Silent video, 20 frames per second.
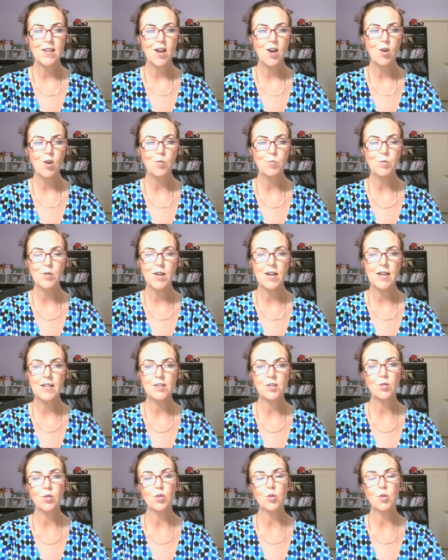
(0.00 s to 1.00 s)
I hope you
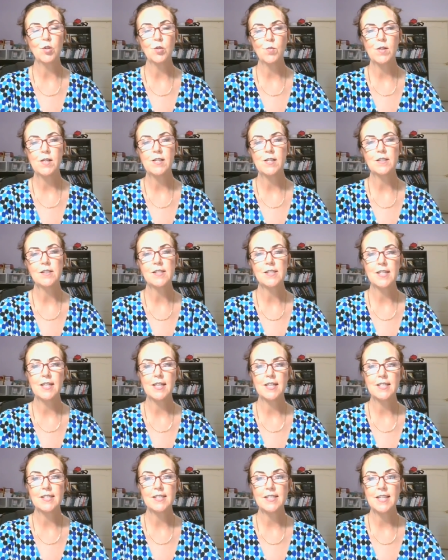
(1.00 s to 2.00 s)
guys are doing well,
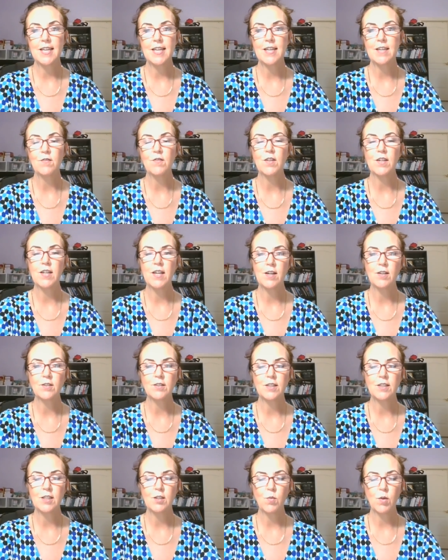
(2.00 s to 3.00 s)
staying safe and
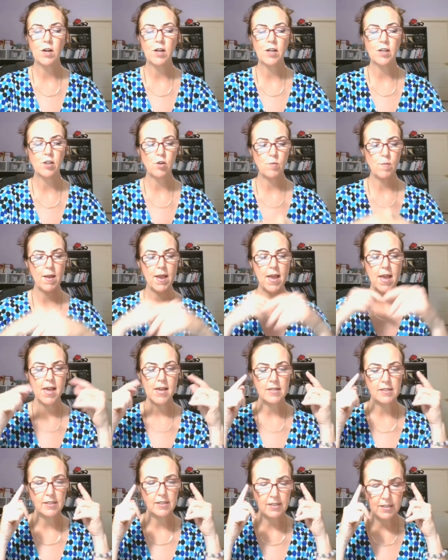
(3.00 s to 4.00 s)
healthy, wearing your
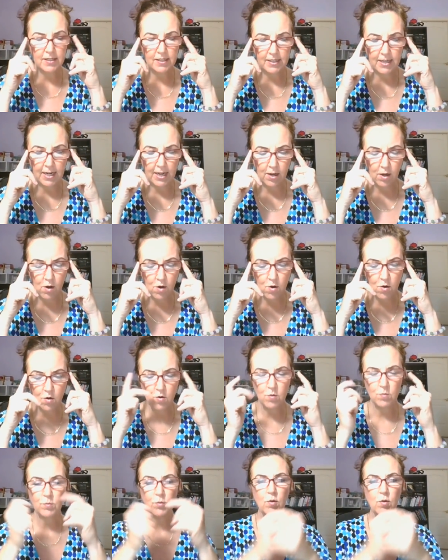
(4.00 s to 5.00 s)
mask, stay
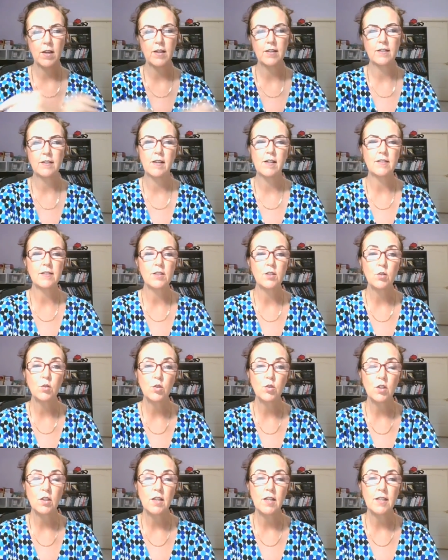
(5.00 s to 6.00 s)
home, try to not
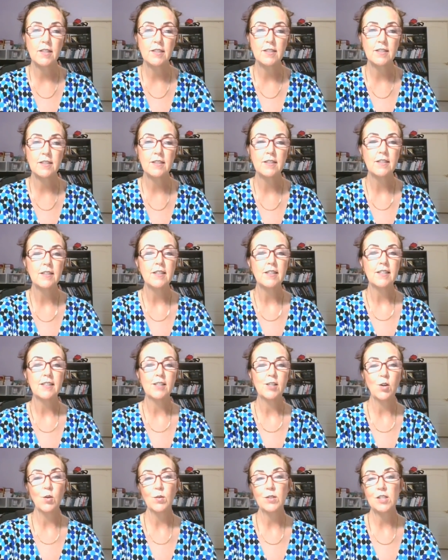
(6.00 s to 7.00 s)
socialize.
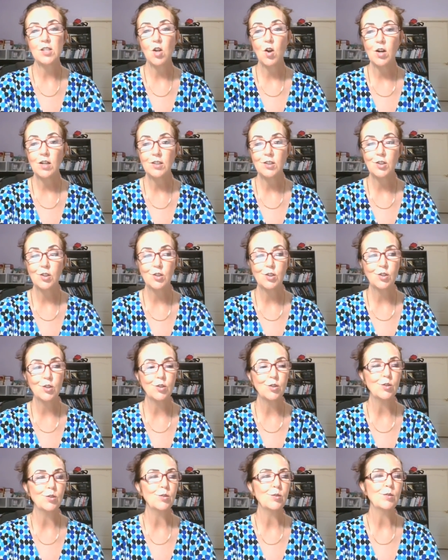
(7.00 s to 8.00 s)
No, it's hard to
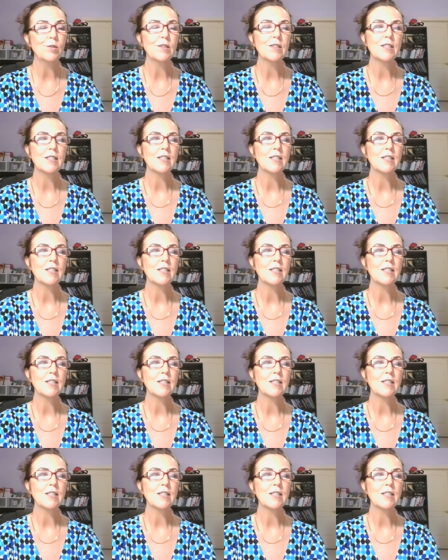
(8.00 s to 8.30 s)
do,